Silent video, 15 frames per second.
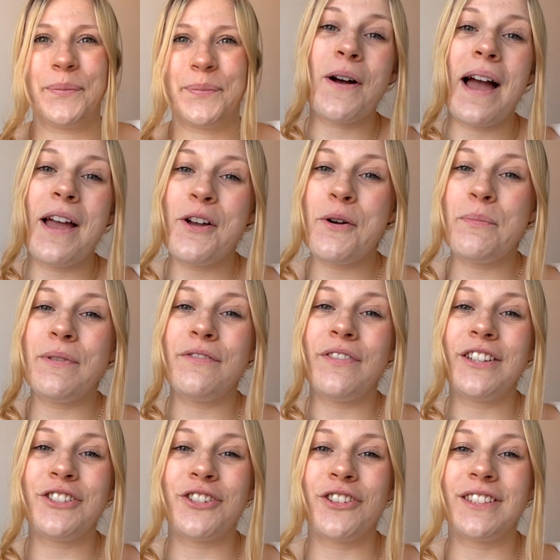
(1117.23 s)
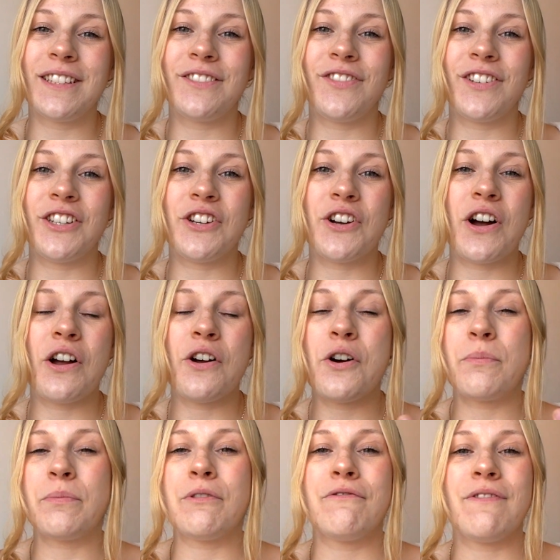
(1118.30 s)
I hope you've enjoyed this video. I
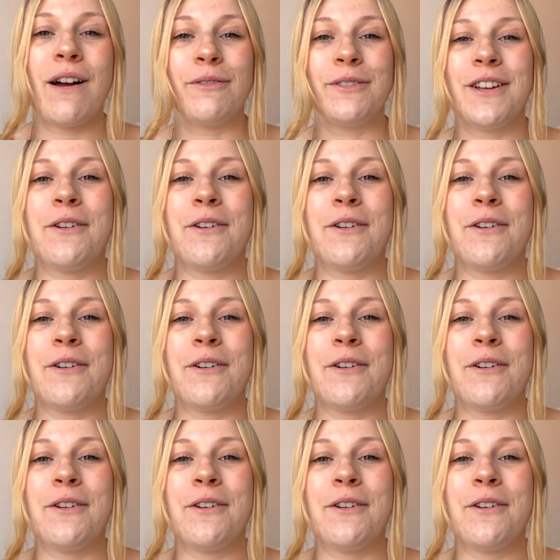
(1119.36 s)
hope you found